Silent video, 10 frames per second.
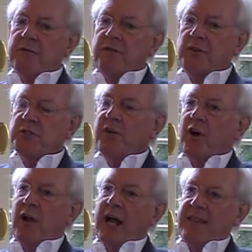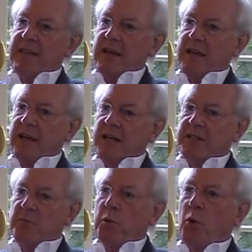First of all, I think
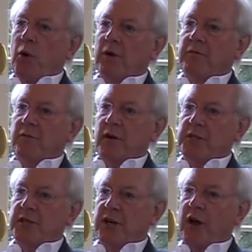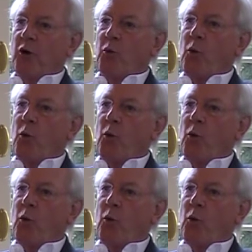it's important for us to know